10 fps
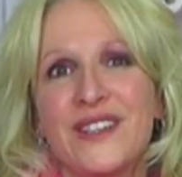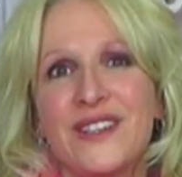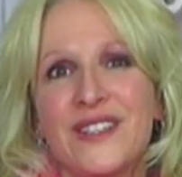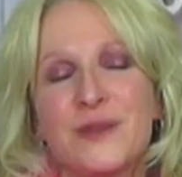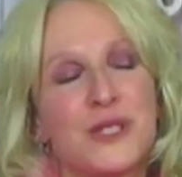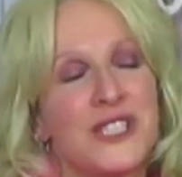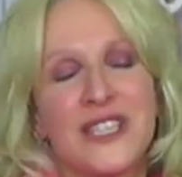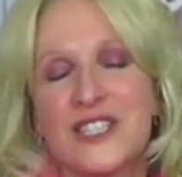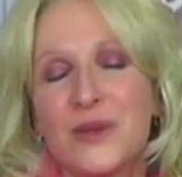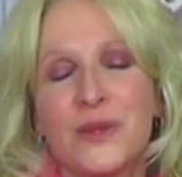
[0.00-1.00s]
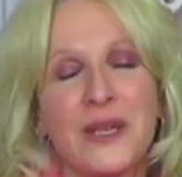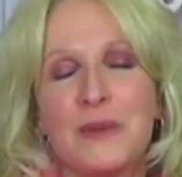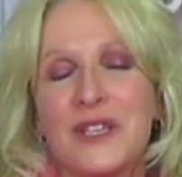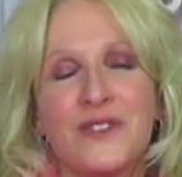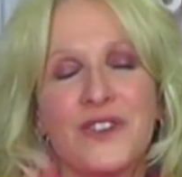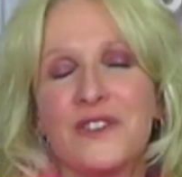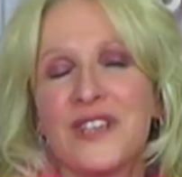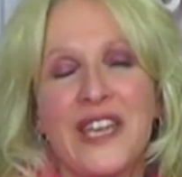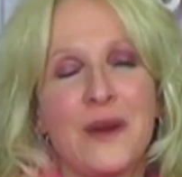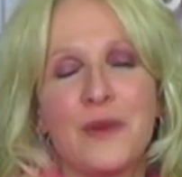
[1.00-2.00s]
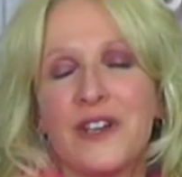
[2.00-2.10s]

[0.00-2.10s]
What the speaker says: as much as I don't like being in front of a camera or